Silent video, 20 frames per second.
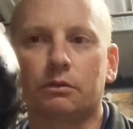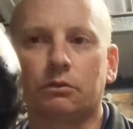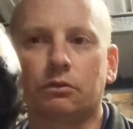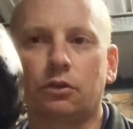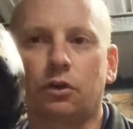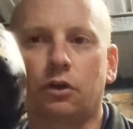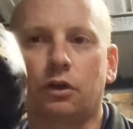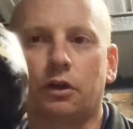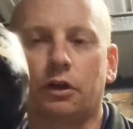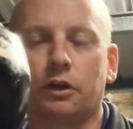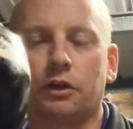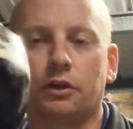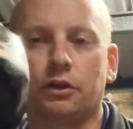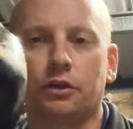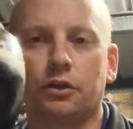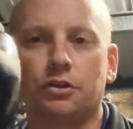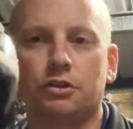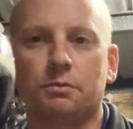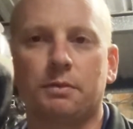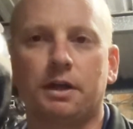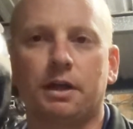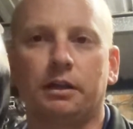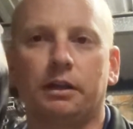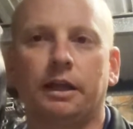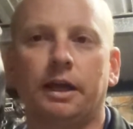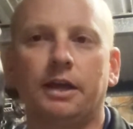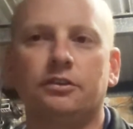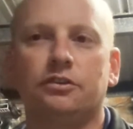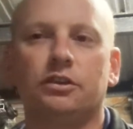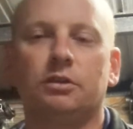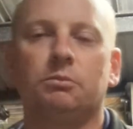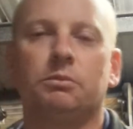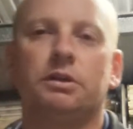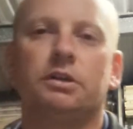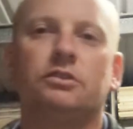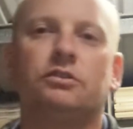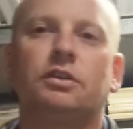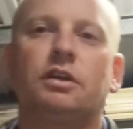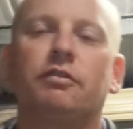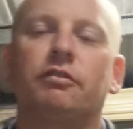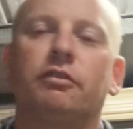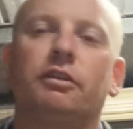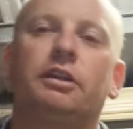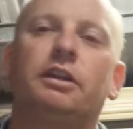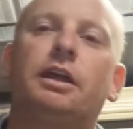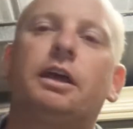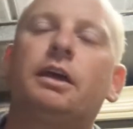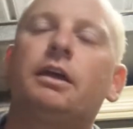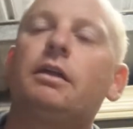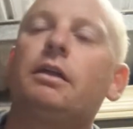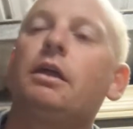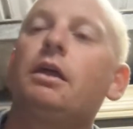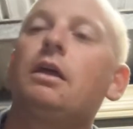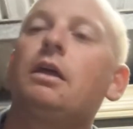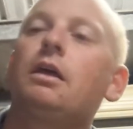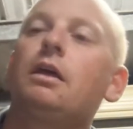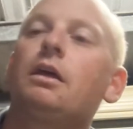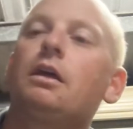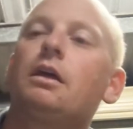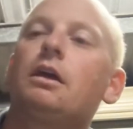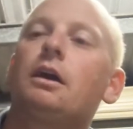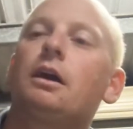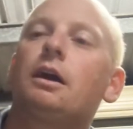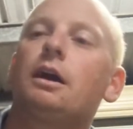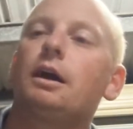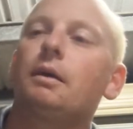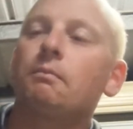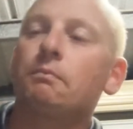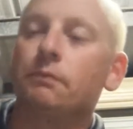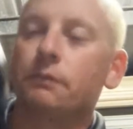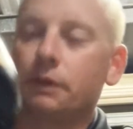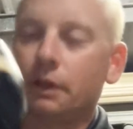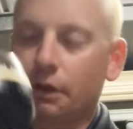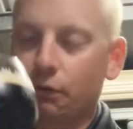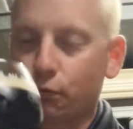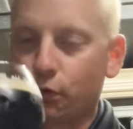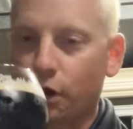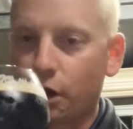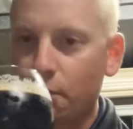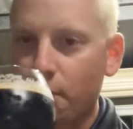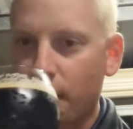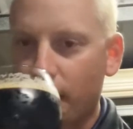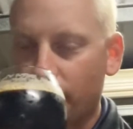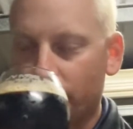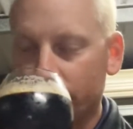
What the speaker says: Not a huge amount of lacing, but it's definitely there. Aroma.